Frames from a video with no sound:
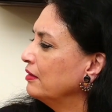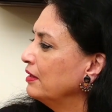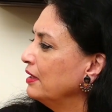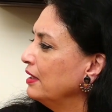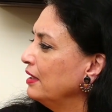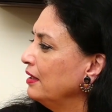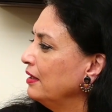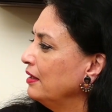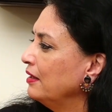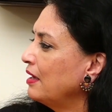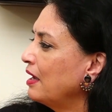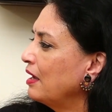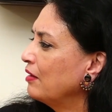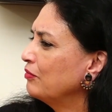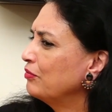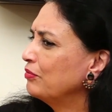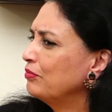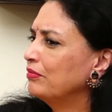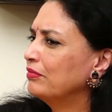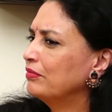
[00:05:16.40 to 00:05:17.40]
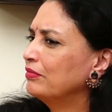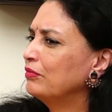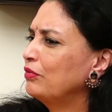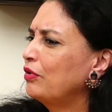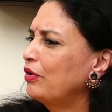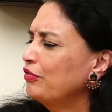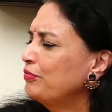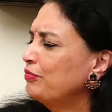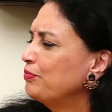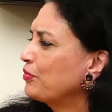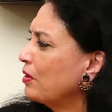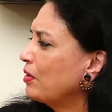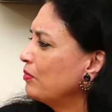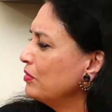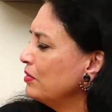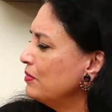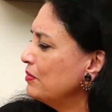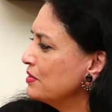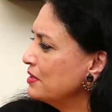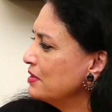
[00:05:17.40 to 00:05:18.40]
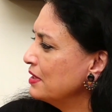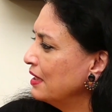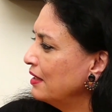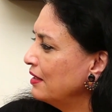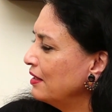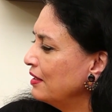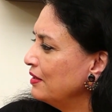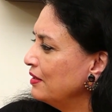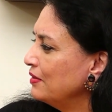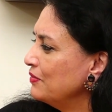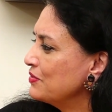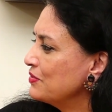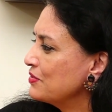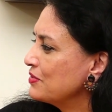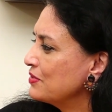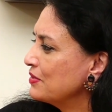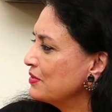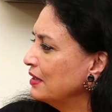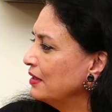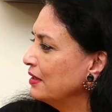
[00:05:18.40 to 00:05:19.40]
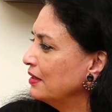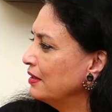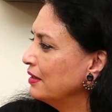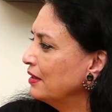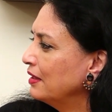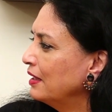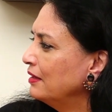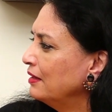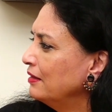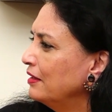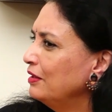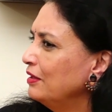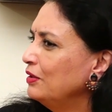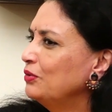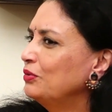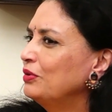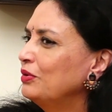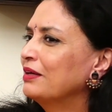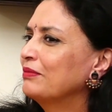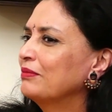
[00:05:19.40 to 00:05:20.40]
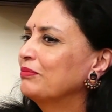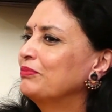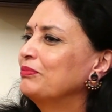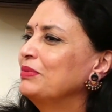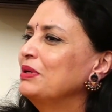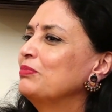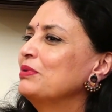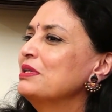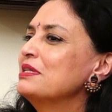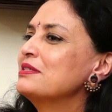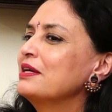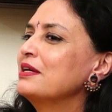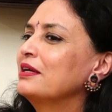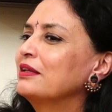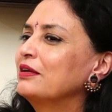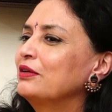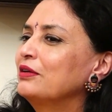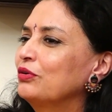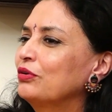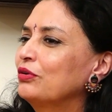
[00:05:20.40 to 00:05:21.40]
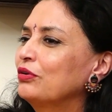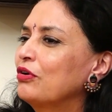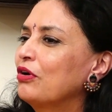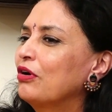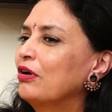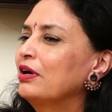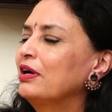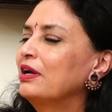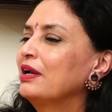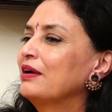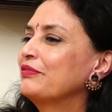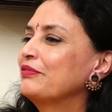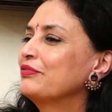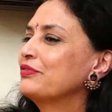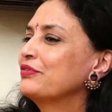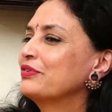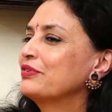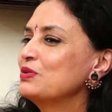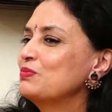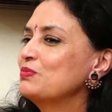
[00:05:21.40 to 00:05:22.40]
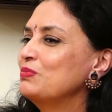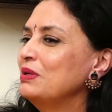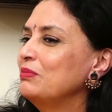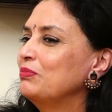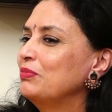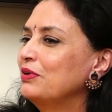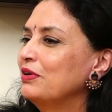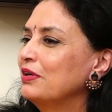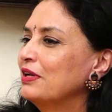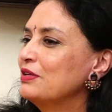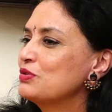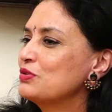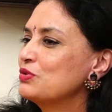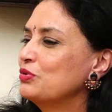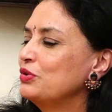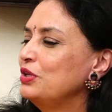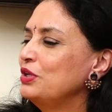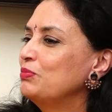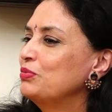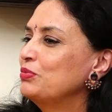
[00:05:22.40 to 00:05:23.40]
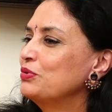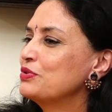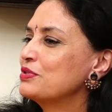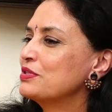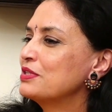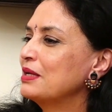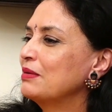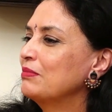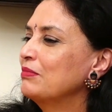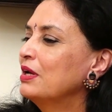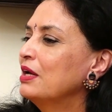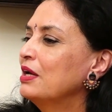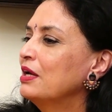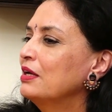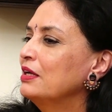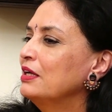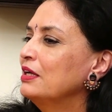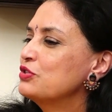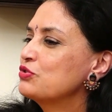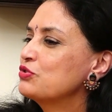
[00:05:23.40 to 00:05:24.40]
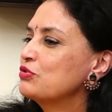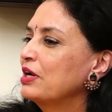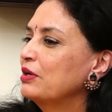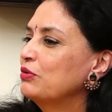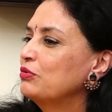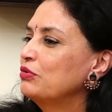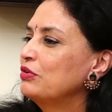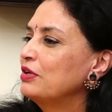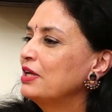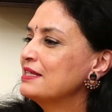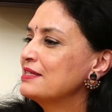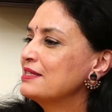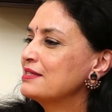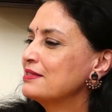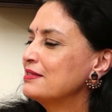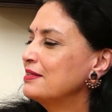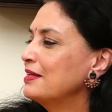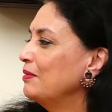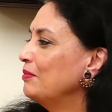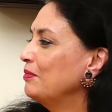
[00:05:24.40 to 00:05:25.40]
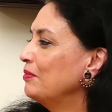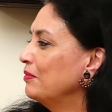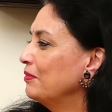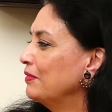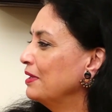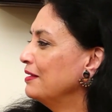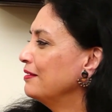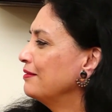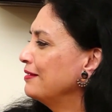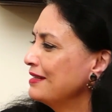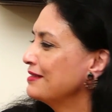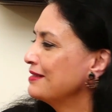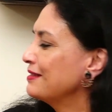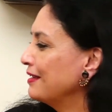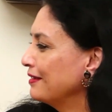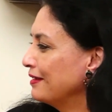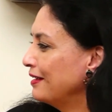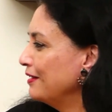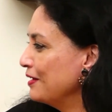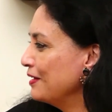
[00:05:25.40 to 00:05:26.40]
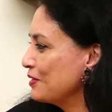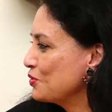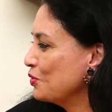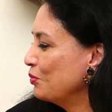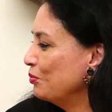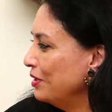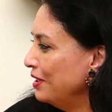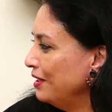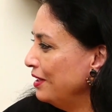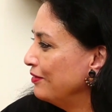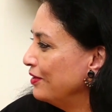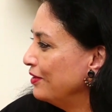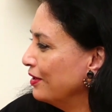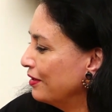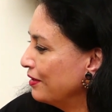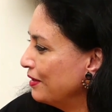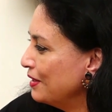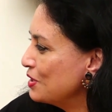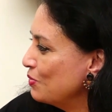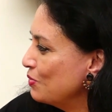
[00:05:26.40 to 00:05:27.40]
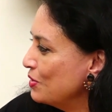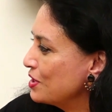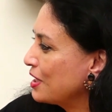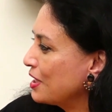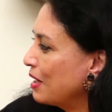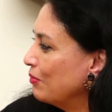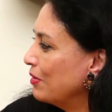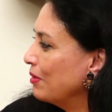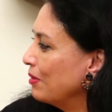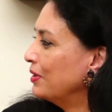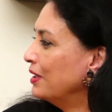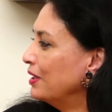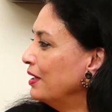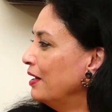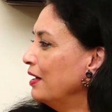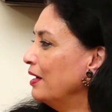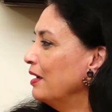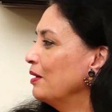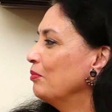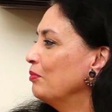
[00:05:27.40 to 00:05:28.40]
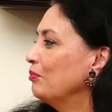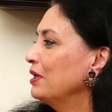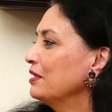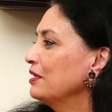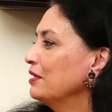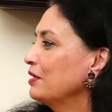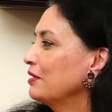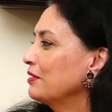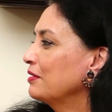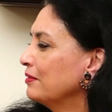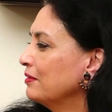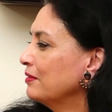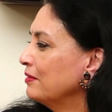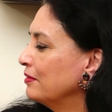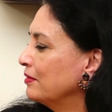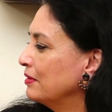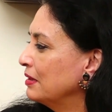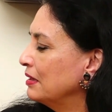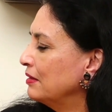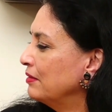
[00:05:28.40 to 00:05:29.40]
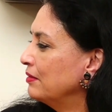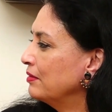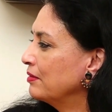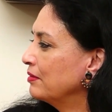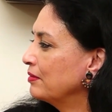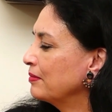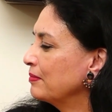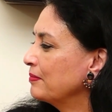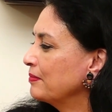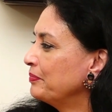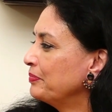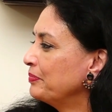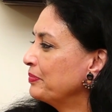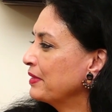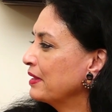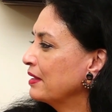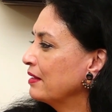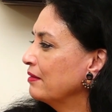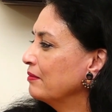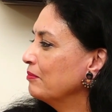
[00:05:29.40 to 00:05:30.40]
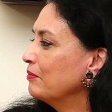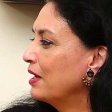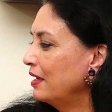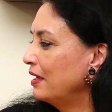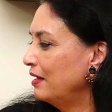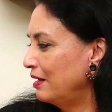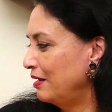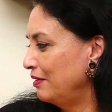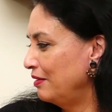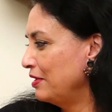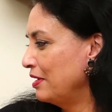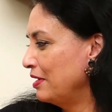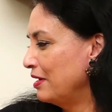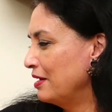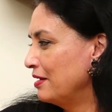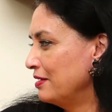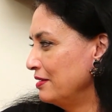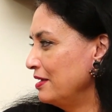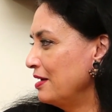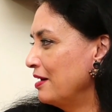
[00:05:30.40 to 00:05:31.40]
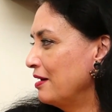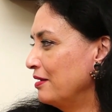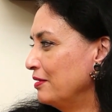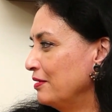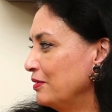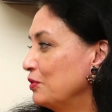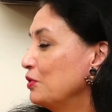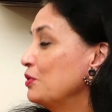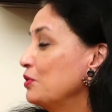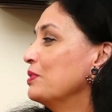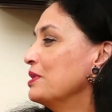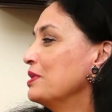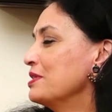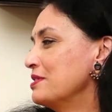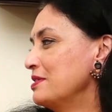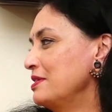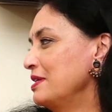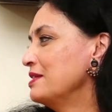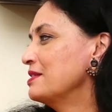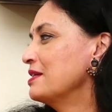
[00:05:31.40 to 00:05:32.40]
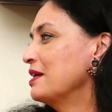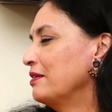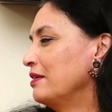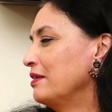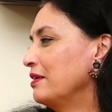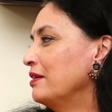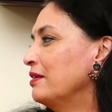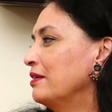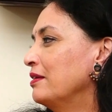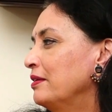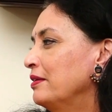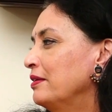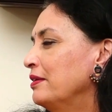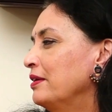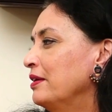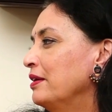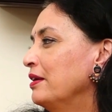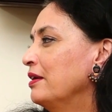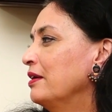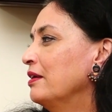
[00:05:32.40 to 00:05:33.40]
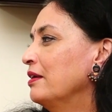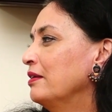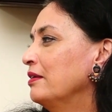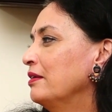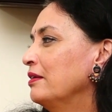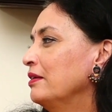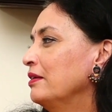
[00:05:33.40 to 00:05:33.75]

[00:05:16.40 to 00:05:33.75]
They have a lot of problems in their lives. And then you like people say that, you know, God loves such people and so he puts them, he's trying to test them and things like that. There's so many theories which come up. Yeah, people say, why this is happening in my life? I have been a good person. Or even others comment that, oh,